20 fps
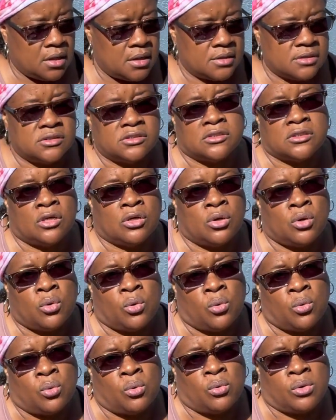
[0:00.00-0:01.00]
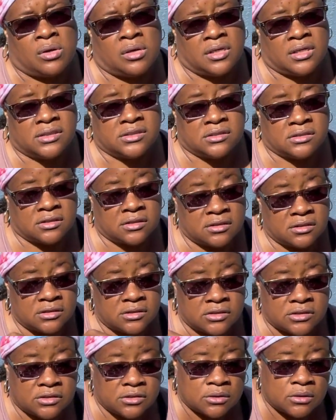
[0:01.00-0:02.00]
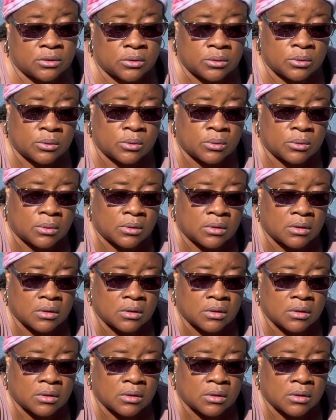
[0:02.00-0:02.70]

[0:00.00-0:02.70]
So it's good to